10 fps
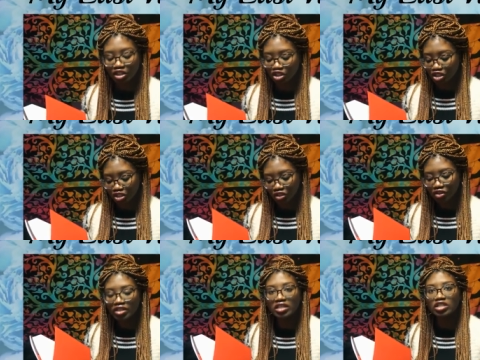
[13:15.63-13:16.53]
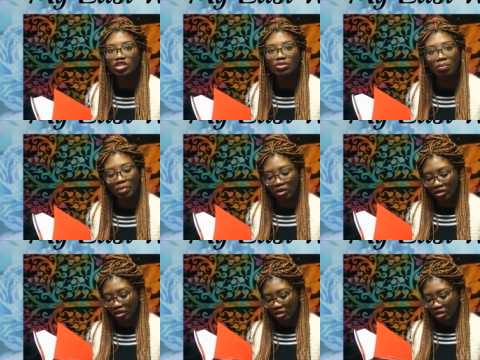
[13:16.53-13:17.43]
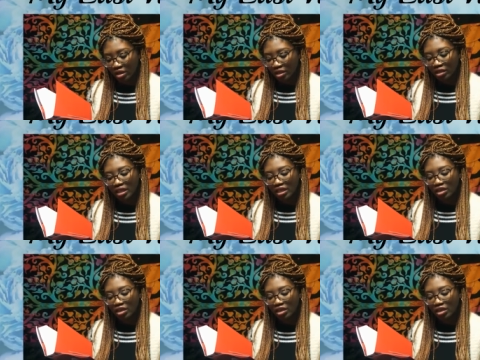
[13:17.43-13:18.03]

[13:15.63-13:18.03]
she turned into a bird. Leigh,